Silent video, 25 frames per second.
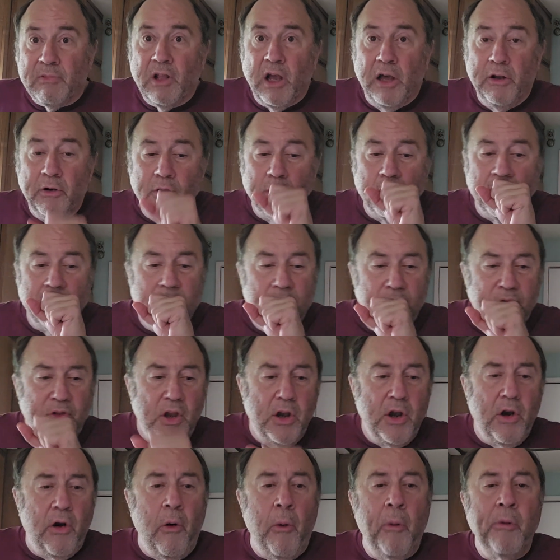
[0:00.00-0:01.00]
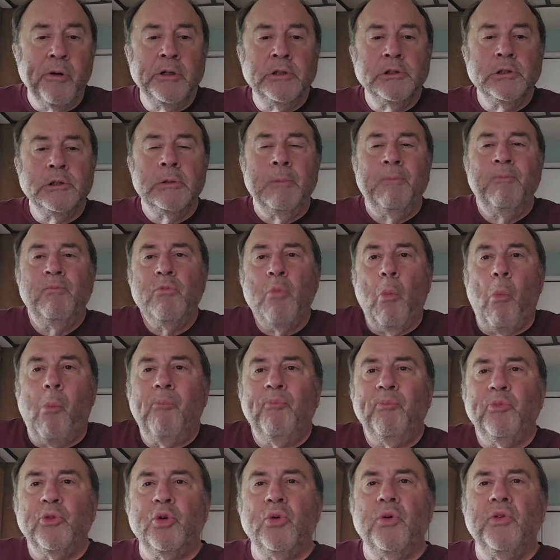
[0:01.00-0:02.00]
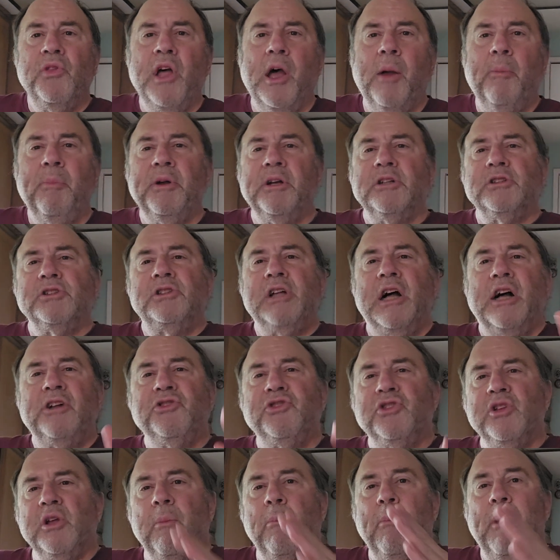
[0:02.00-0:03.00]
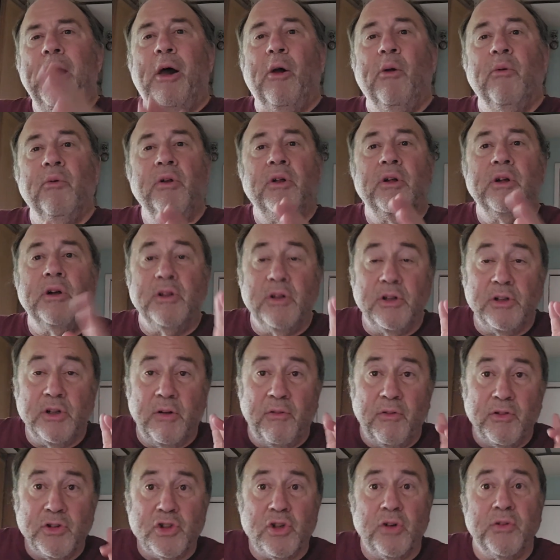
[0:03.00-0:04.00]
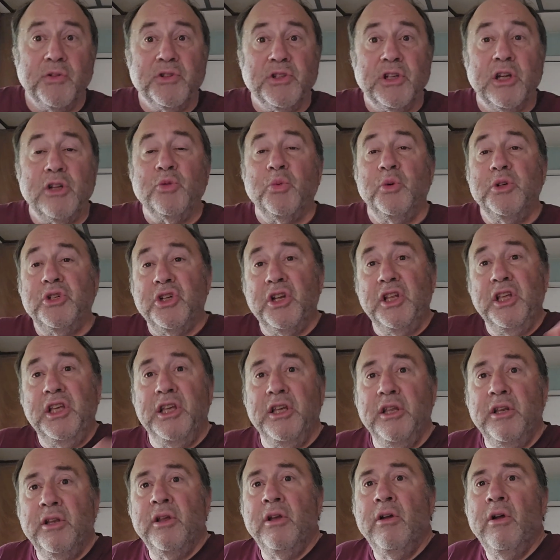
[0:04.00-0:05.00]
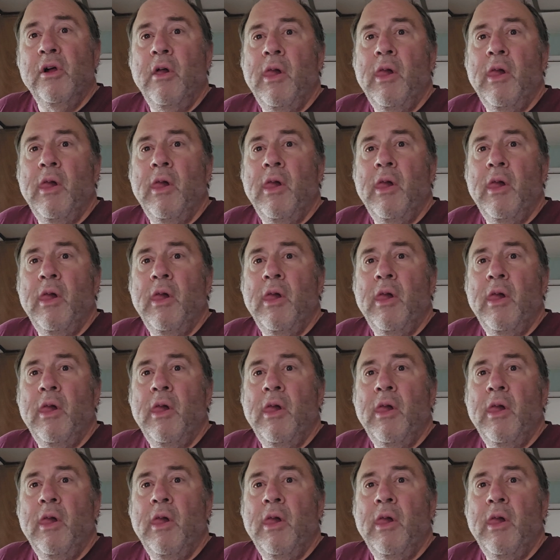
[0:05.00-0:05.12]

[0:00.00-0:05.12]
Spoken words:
I don't know if they are doing that because that's the amount of a serving size we should eat